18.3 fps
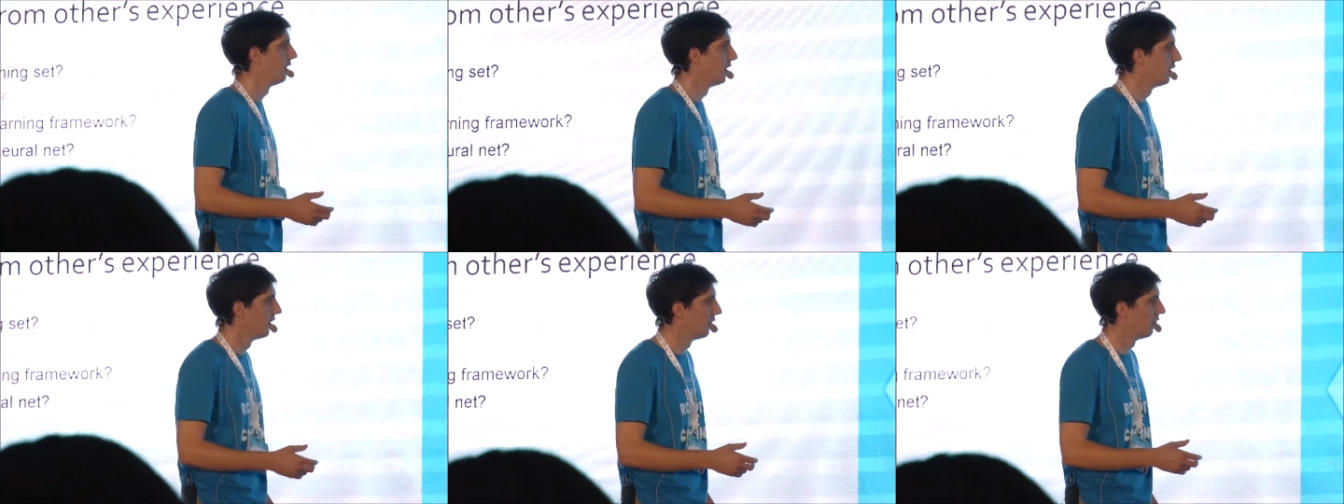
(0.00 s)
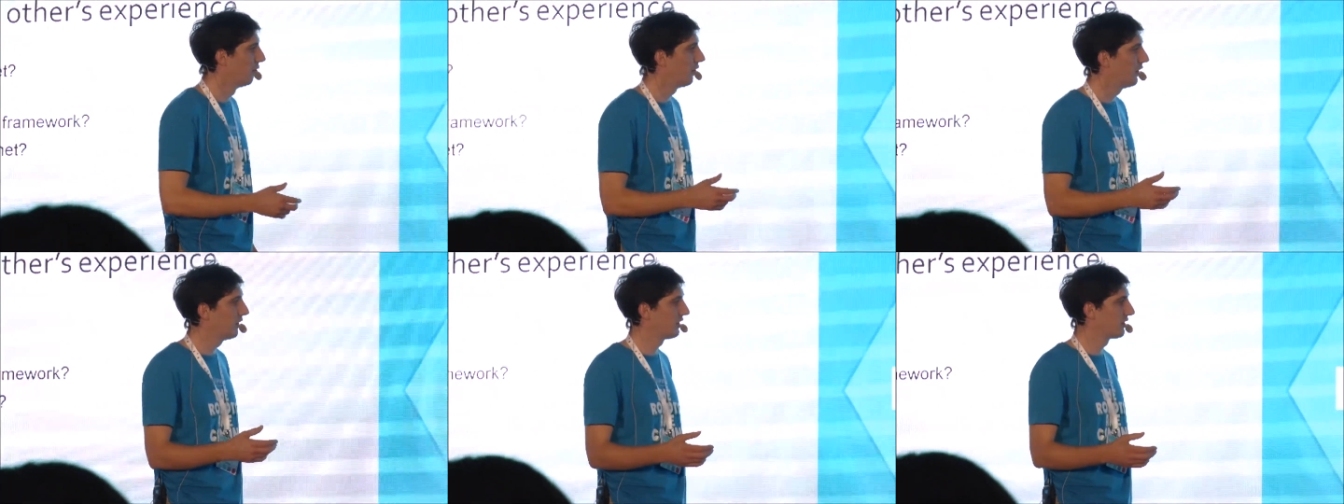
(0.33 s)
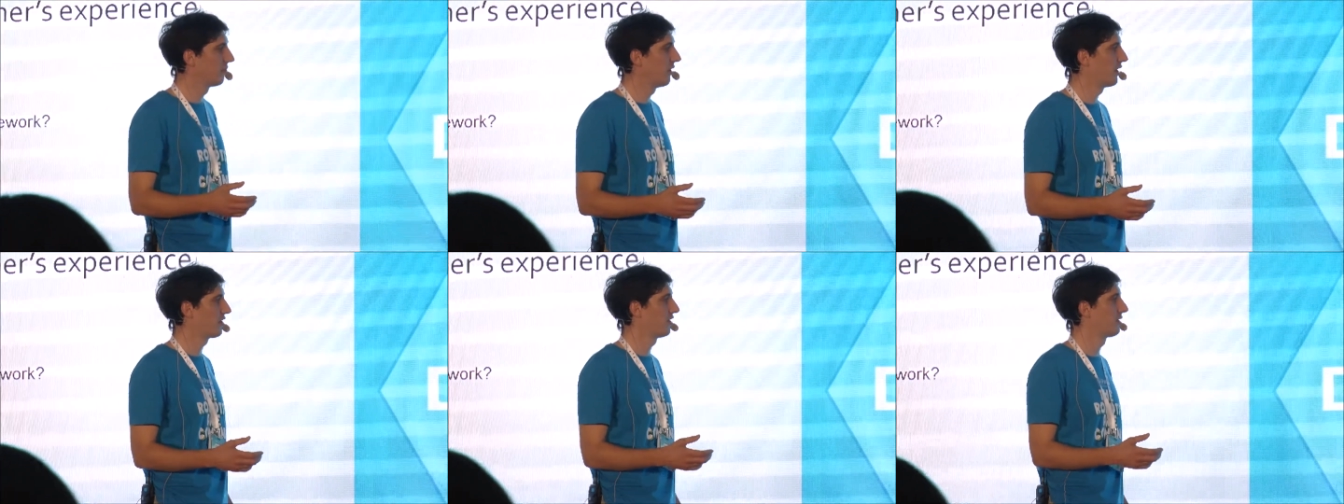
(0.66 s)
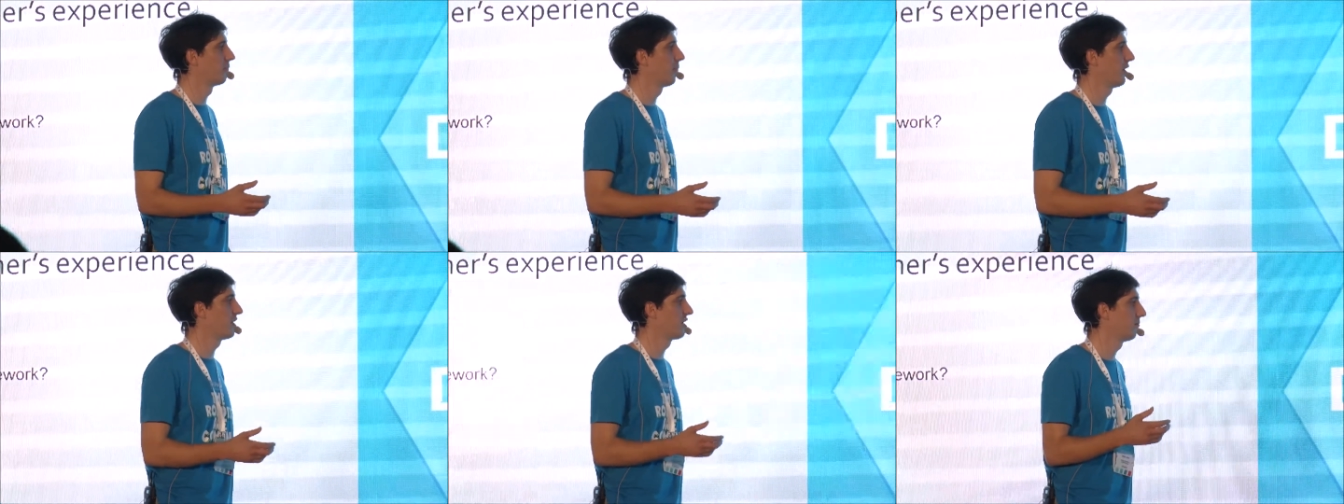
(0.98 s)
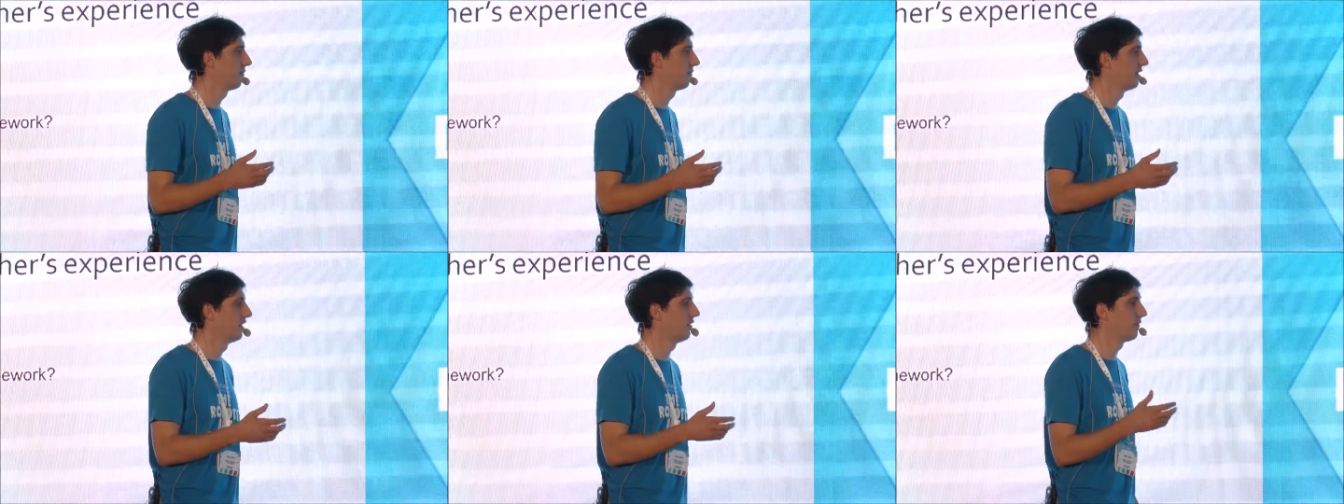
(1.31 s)
avoid as much as
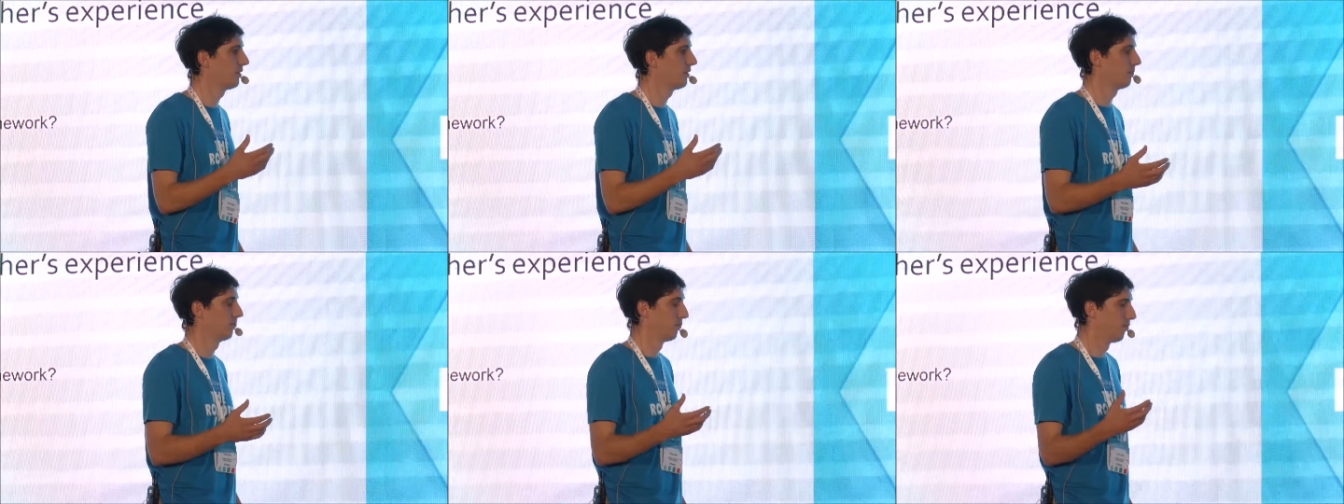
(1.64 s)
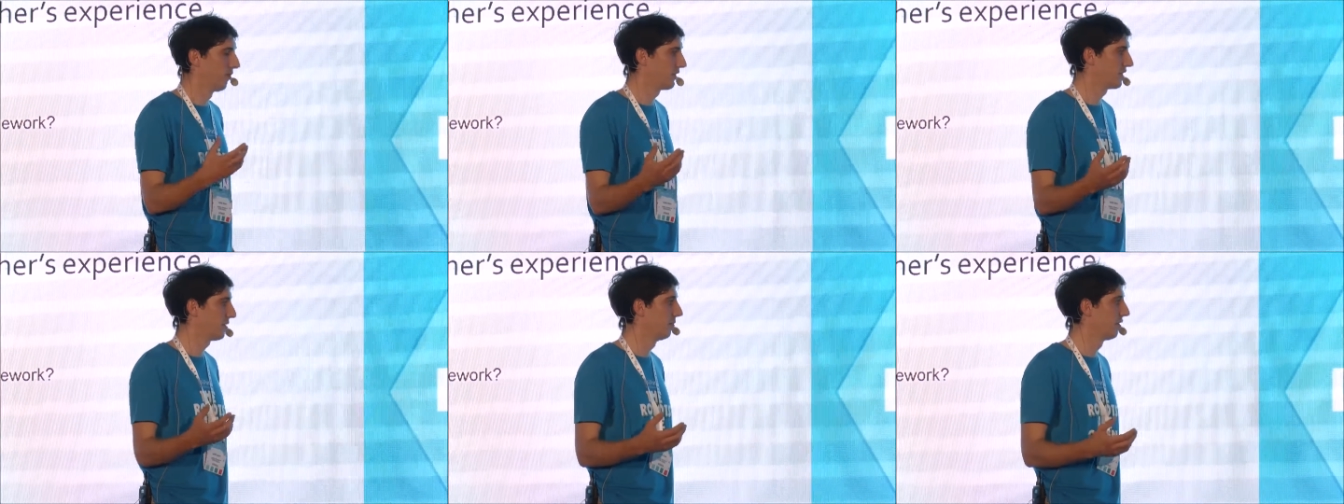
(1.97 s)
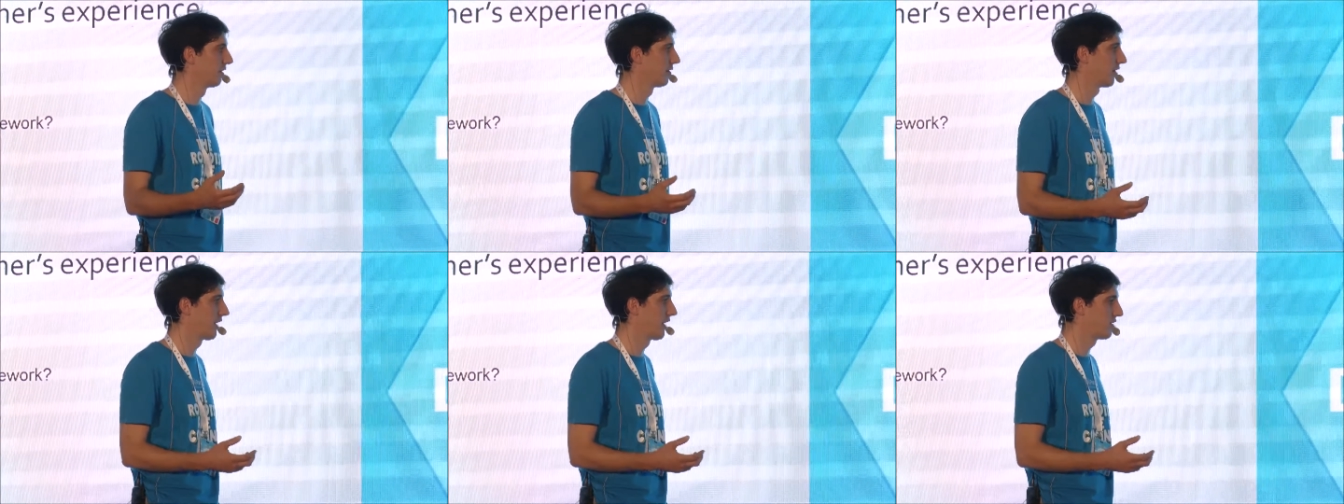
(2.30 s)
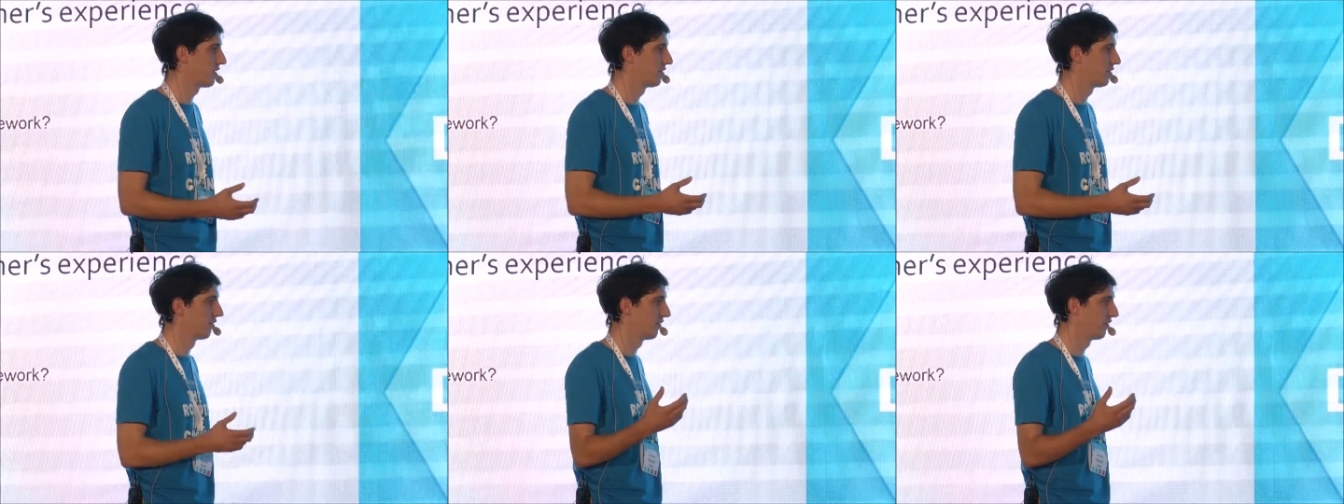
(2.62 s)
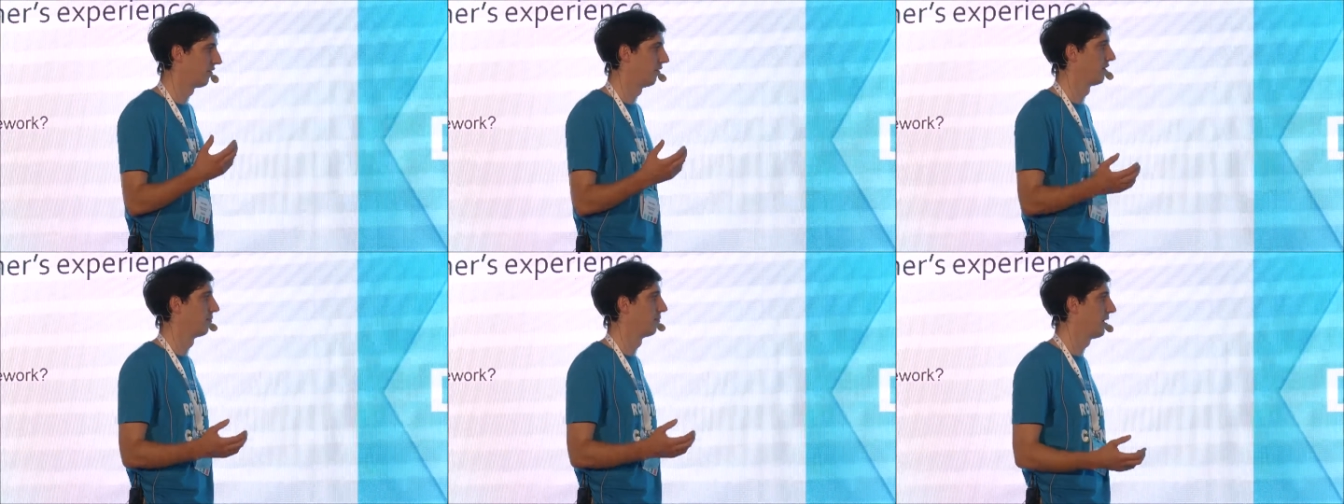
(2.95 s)
possible different possible crashes
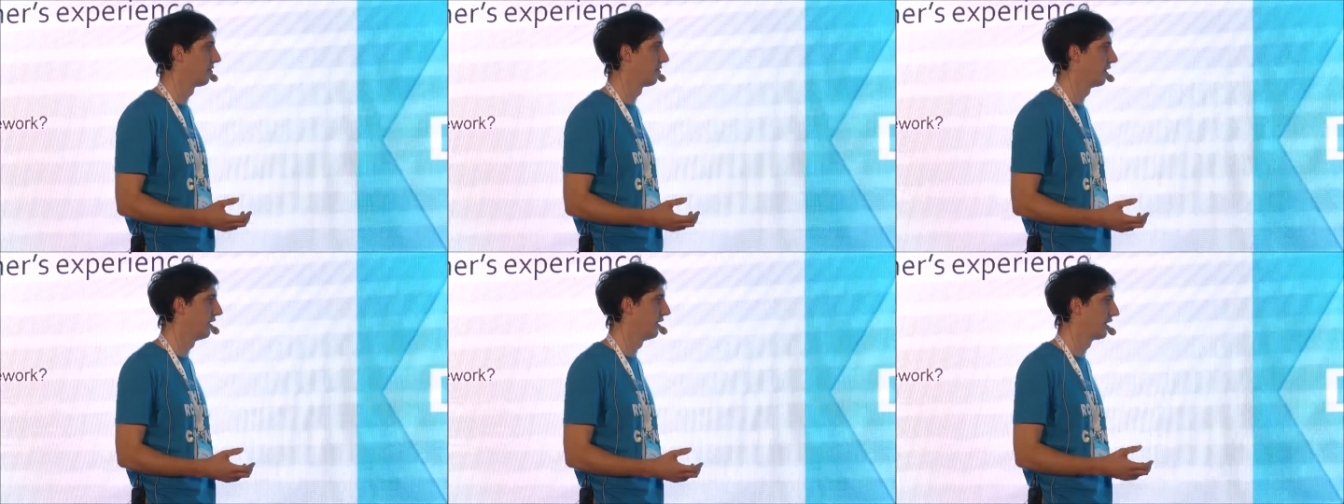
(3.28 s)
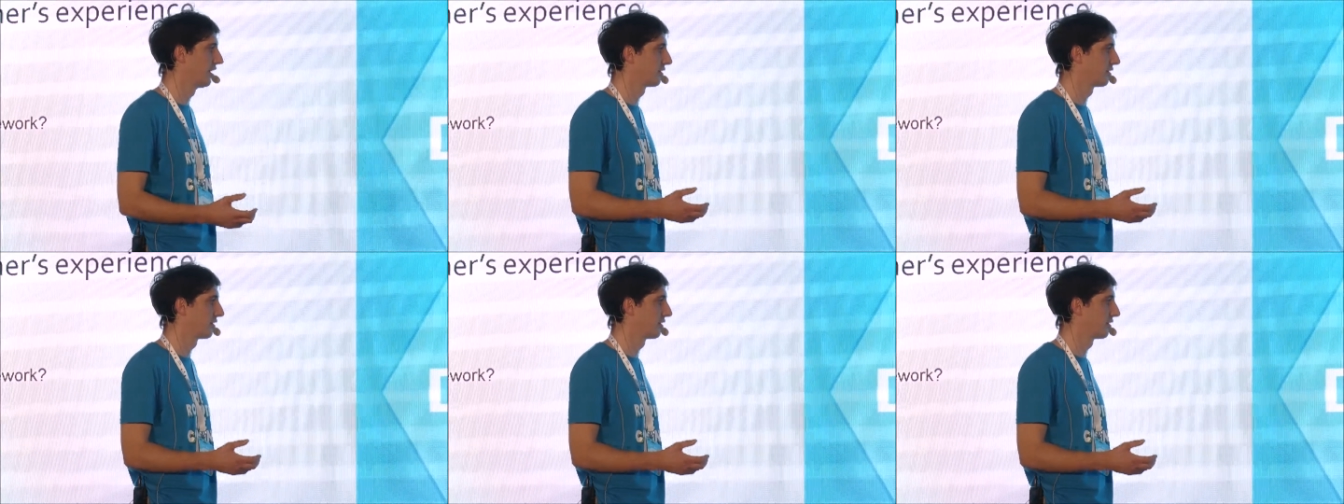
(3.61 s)
or memory leaks.